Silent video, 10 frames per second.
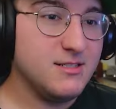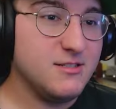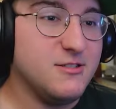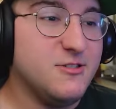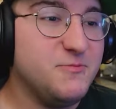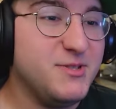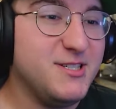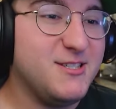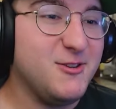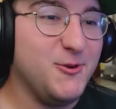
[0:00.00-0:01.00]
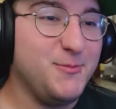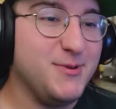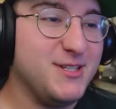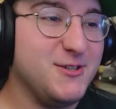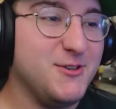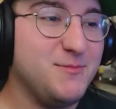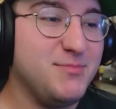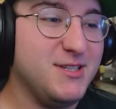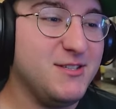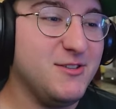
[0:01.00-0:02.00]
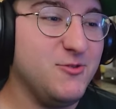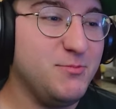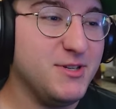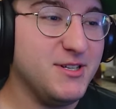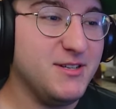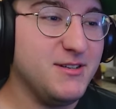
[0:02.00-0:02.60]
Don't be stupid. Don't be stupid.